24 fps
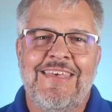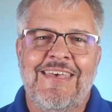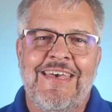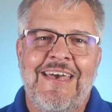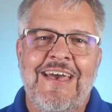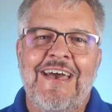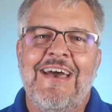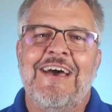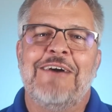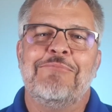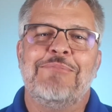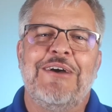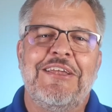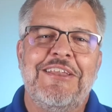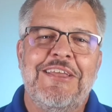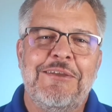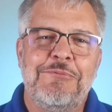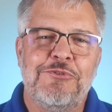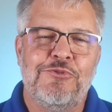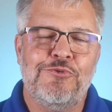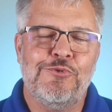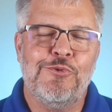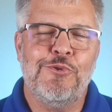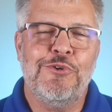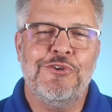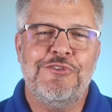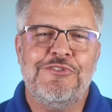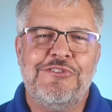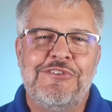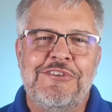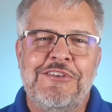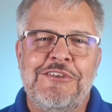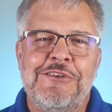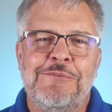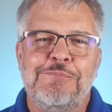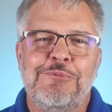Hi, my name is
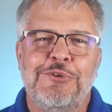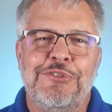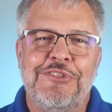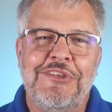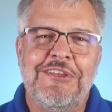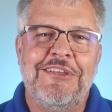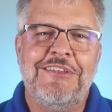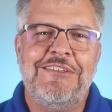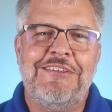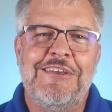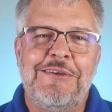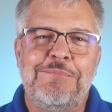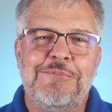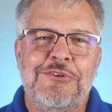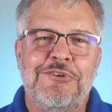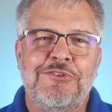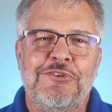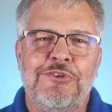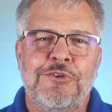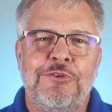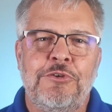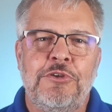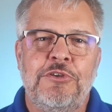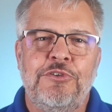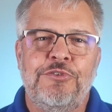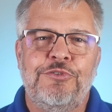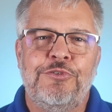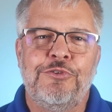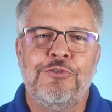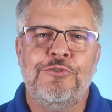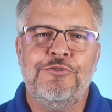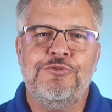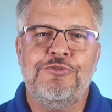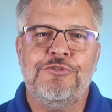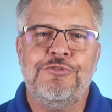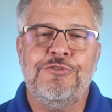Royce Kemp with In-Depth Utility
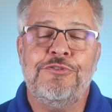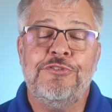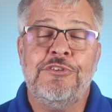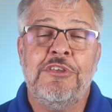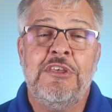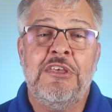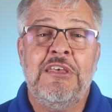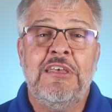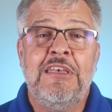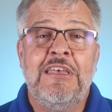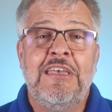Solutions,